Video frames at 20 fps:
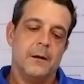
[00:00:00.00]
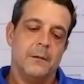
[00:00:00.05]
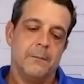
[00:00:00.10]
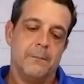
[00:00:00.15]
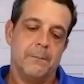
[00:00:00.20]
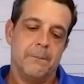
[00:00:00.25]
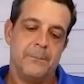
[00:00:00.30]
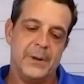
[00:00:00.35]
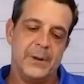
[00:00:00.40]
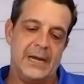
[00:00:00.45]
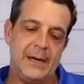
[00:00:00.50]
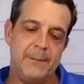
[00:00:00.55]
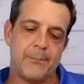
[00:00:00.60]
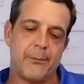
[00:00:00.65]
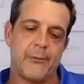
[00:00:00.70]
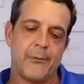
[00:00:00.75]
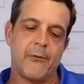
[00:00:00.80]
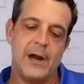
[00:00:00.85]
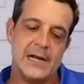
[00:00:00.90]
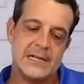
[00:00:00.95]
Be
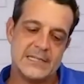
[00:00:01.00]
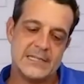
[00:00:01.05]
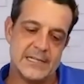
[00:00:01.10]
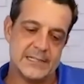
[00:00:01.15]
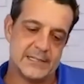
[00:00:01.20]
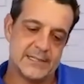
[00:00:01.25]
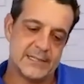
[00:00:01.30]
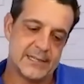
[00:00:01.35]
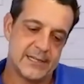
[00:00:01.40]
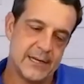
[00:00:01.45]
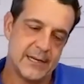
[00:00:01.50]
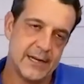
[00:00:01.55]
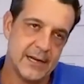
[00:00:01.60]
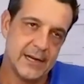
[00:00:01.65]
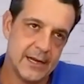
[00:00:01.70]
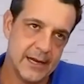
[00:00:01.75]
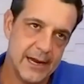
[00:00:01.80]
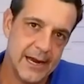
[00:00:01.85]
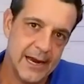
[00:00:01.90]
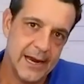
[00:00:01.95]
present
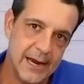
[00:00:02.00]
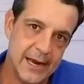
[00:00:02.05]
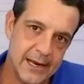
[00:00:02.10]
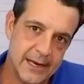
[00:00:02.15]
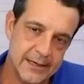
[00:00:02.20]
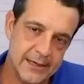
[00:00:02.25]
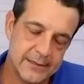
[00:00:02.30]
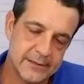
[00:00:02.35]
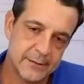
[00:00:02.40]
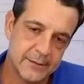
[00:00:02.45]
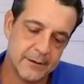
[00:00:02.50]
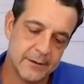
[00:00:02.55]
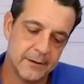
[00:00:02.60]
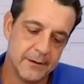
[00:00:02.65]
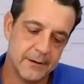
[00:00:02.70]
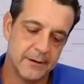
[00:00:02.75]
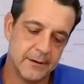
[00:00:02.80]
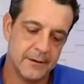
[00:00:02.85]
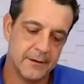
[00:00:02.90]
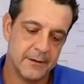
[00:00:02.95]
and
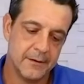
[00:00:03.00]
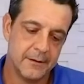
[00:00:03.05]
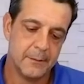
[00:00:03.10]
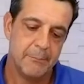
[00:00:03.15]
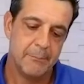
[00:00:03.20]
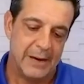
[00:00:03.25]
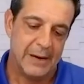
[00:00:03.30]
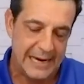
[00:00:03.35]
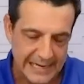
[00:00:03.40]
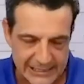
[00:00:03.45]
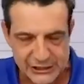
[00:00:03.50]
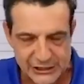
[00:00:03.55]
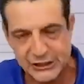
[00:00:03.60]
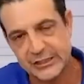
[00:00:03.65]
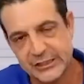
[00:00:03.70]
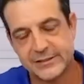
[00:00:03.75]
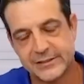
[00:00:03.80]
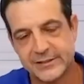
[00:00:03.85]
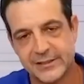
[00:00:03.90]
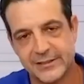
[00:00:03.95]

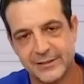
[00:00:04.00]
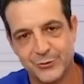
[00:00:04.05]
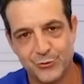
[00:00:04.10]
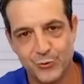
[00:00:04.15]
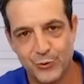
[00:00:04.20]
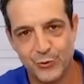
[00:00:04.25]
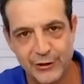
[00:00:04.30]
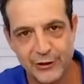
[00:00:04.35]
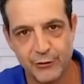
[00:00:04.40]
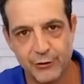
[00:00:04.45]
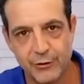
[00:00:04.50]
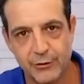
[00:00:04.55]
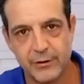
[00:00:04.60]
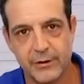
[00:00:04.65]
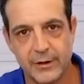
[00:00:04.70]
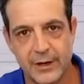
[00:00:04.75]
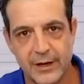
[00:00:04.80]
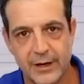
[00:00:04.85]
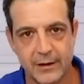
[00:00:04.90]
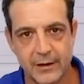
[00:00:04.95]
patient when you're
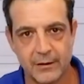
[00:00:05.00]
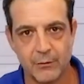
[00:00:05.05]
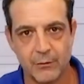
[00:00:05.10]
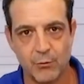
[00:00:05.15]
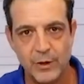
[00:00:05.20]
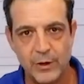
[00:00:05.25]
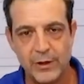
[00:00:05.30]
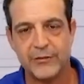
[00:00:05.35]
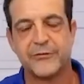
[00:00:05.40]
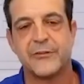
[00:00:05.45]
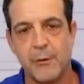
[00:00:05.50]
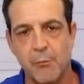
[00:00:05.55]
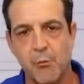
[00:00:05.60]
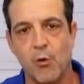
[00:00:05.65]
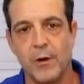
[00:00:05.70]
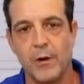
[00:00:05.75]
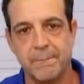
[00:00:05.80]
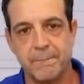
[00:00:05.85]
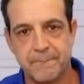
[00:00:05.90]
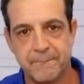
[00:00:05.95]
with
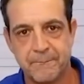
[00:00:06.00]
someone.